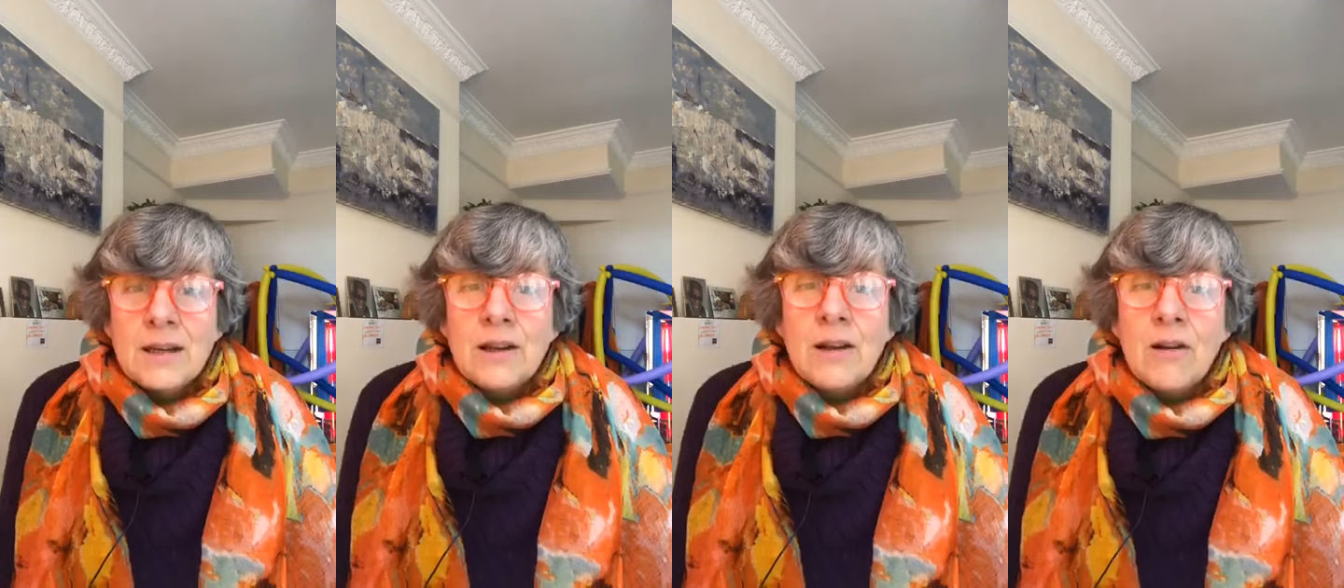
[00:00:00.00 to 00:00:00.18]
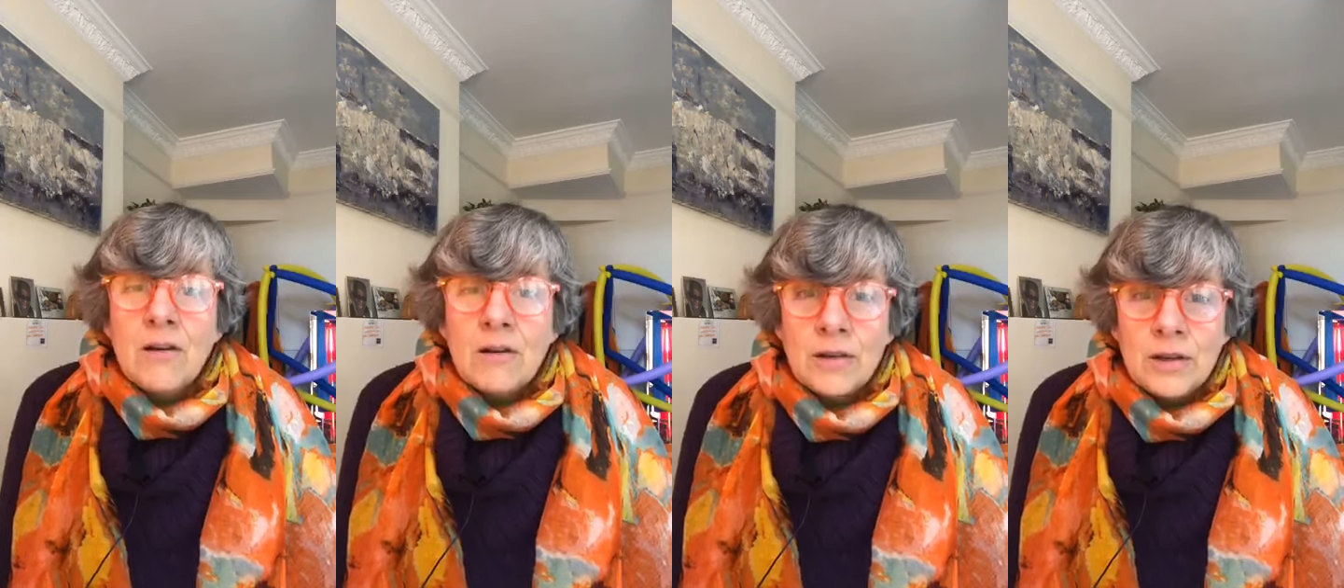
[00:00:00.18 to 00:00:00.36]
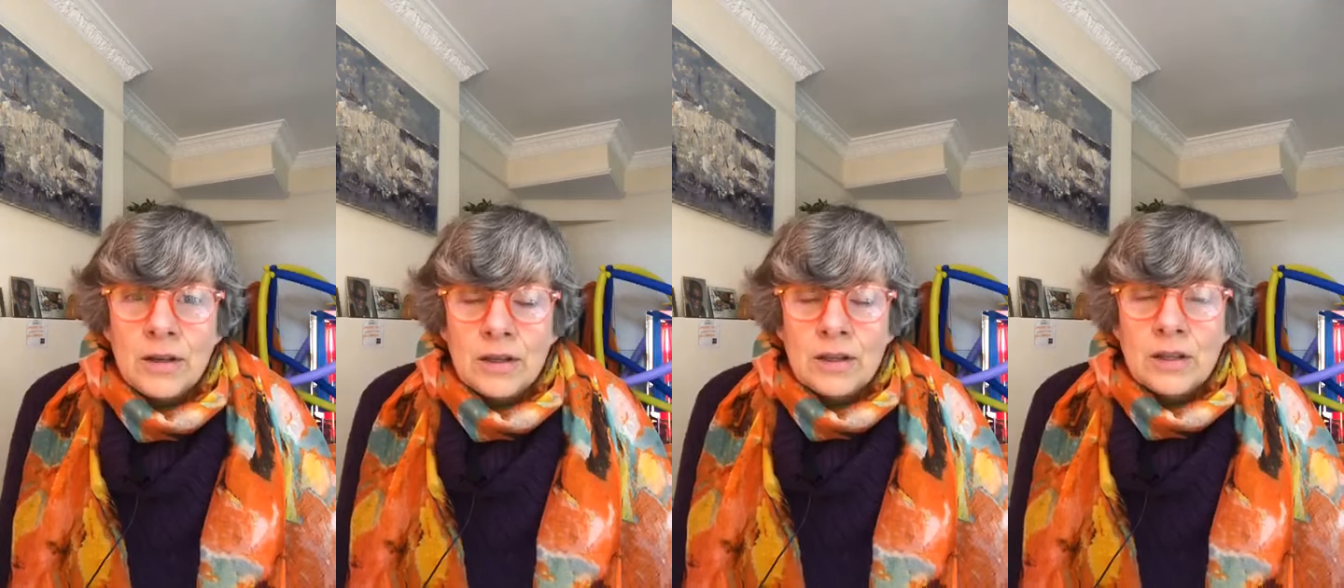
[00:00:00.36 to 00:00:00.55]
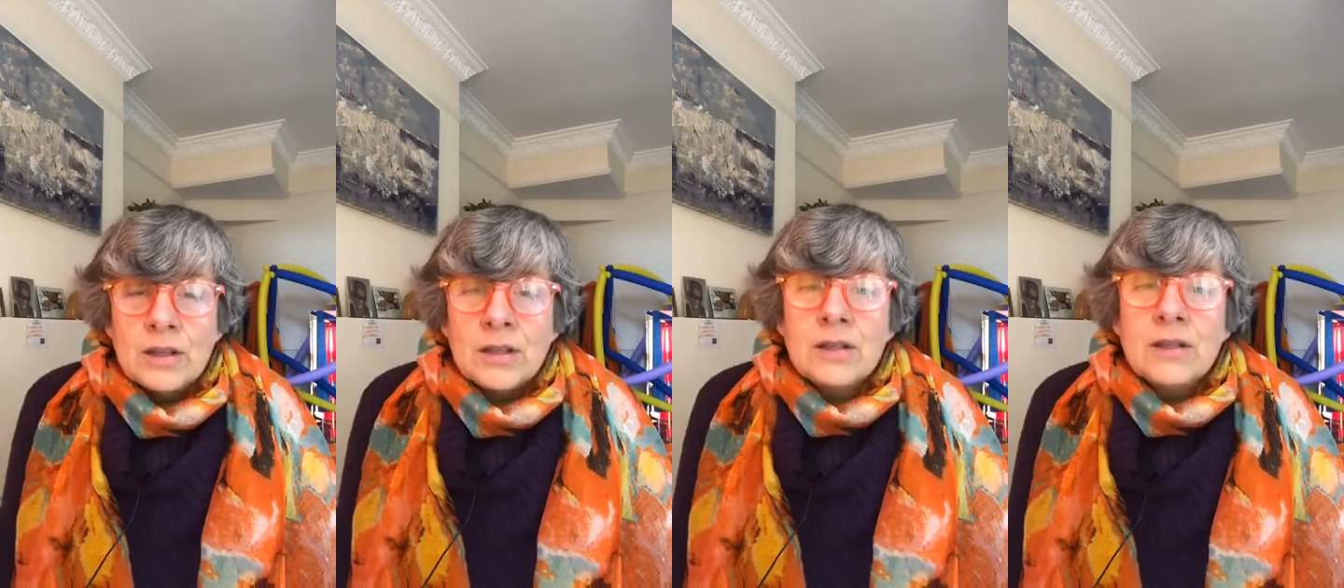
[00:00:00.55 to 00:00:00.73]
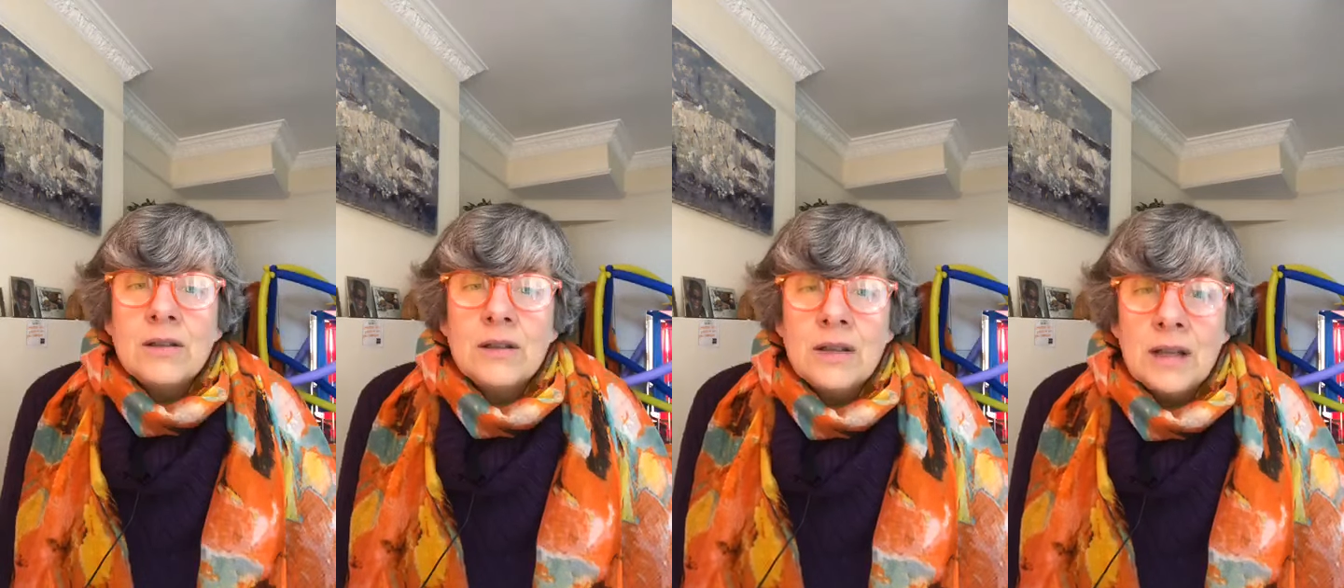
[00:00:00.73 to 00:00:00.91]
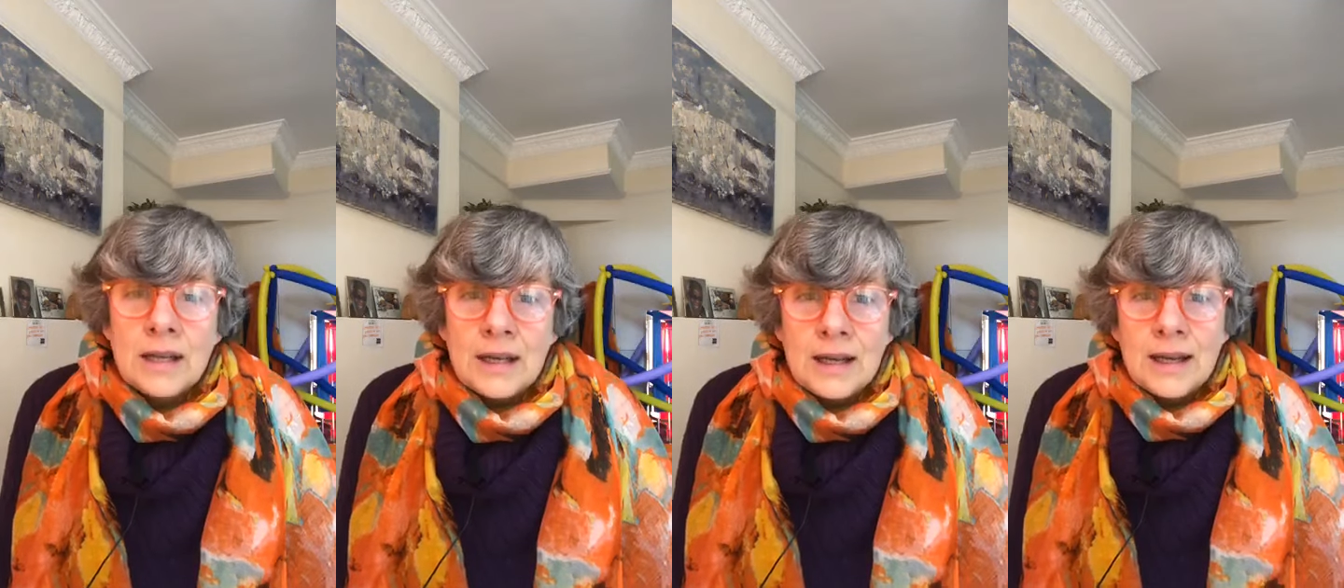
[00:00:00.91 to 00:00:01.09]
along
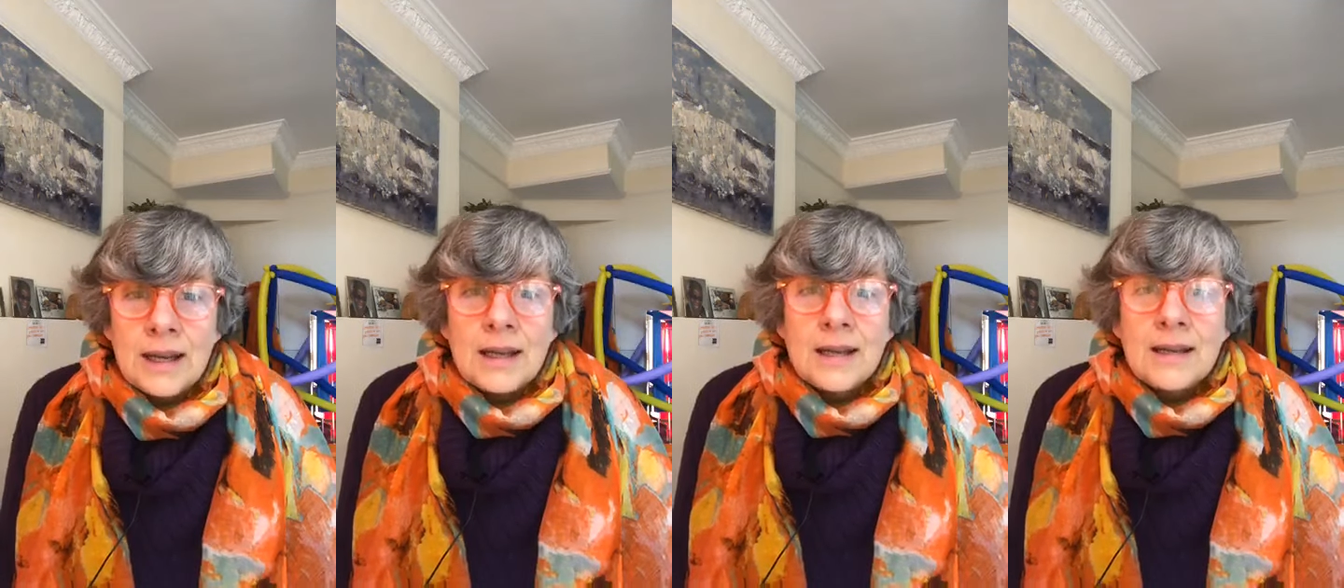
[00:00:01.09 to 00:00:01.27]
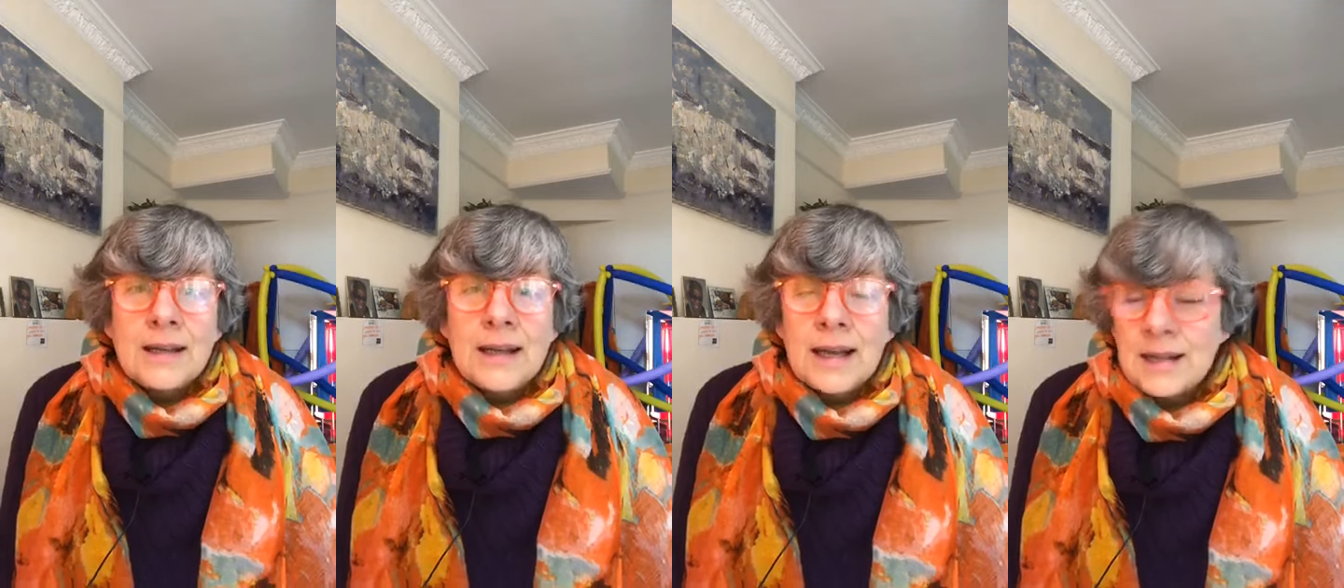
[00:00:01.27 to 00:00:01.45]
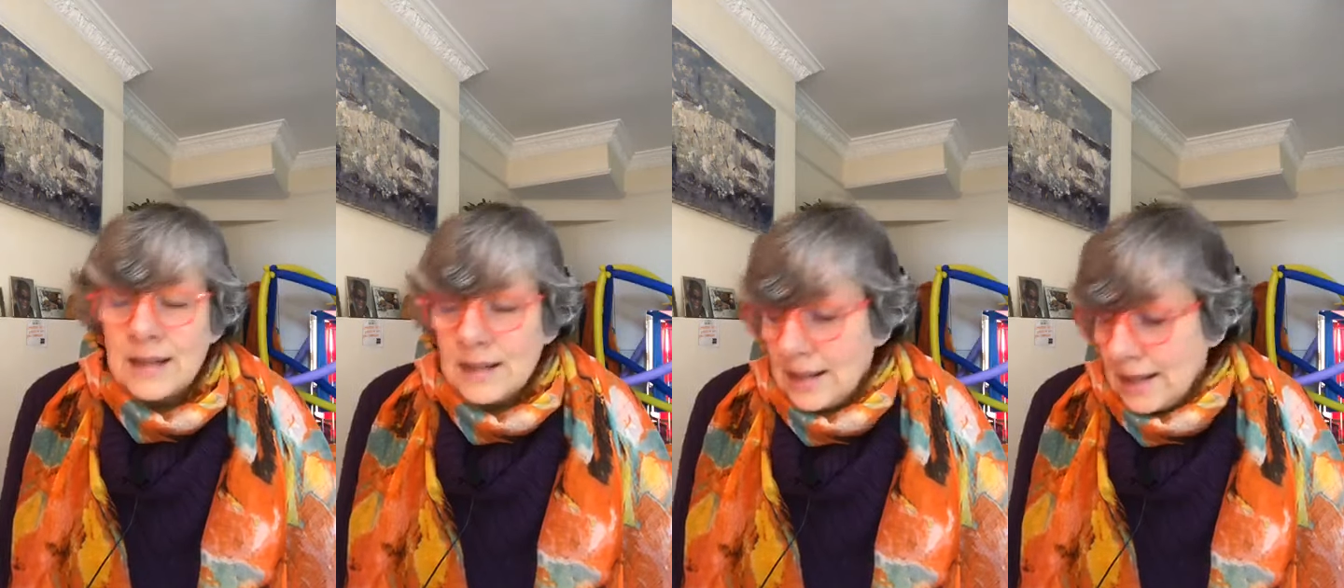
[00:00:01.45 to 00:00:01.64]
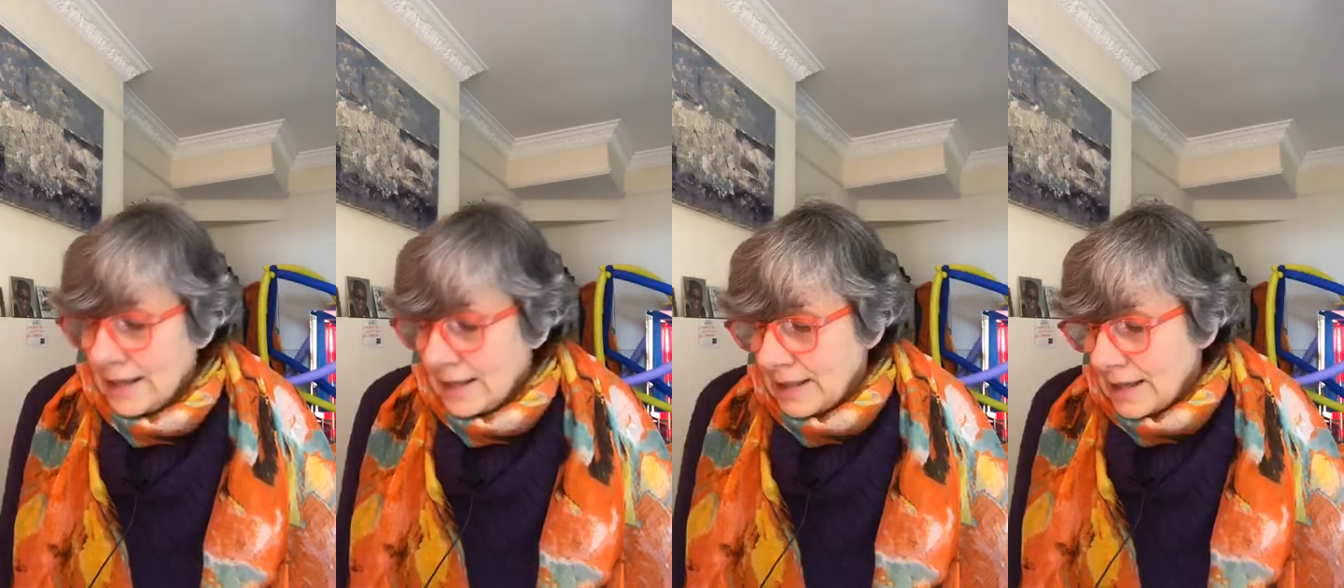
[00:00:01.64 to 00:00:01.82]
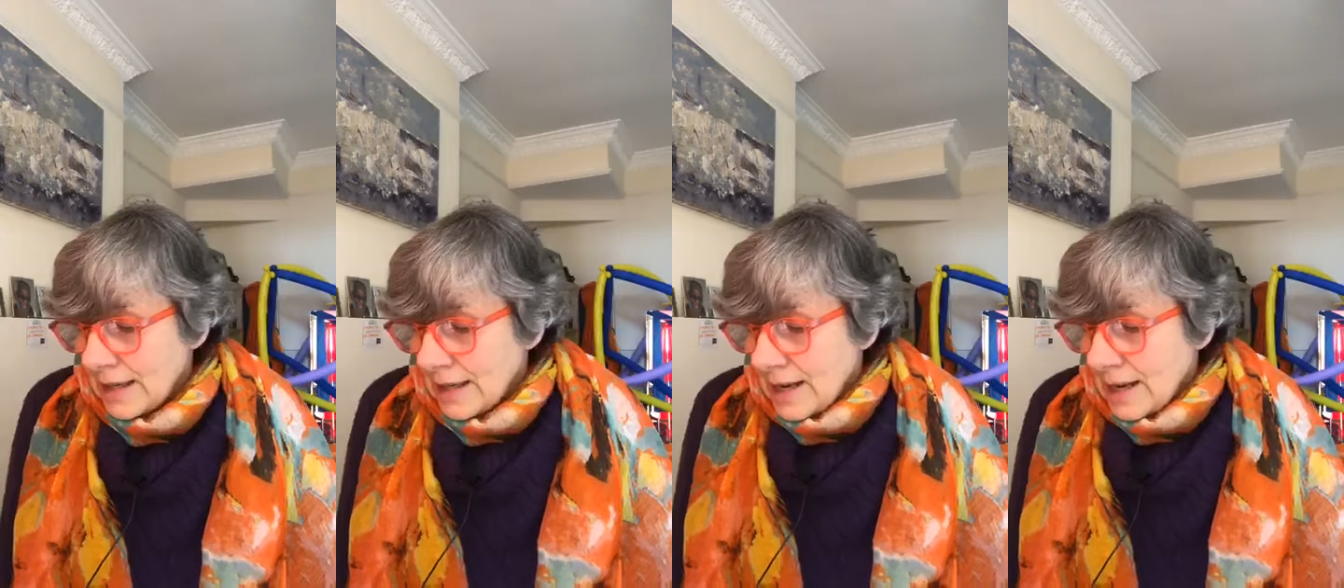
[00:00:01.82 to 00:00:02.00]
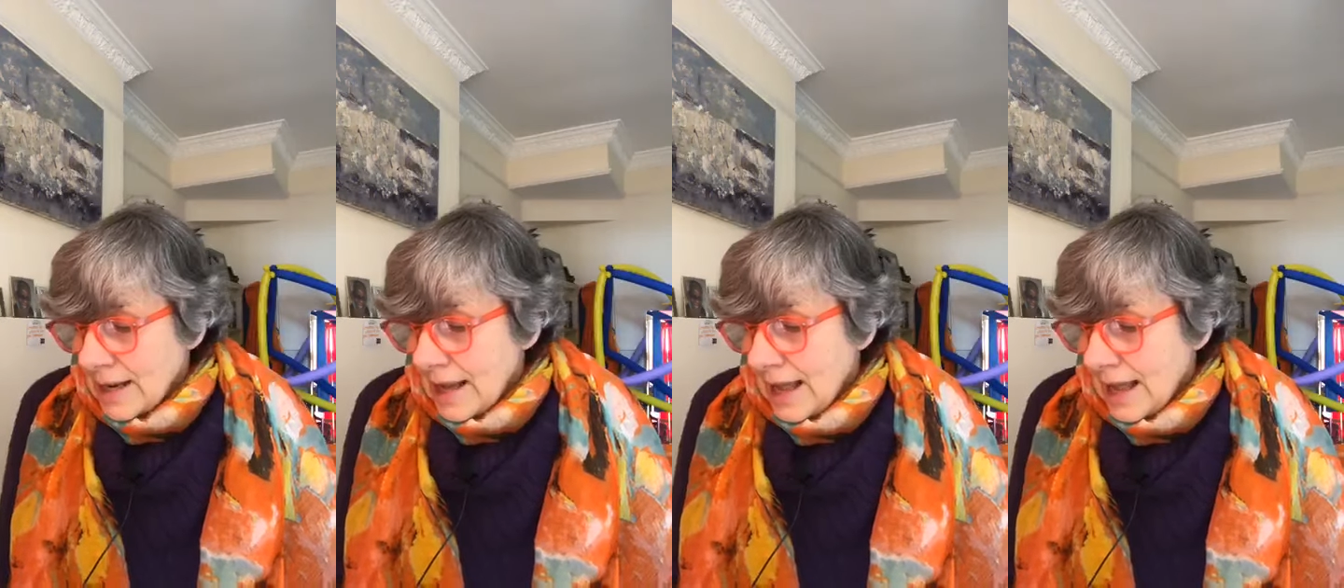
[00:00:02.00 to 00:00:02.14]
and get it.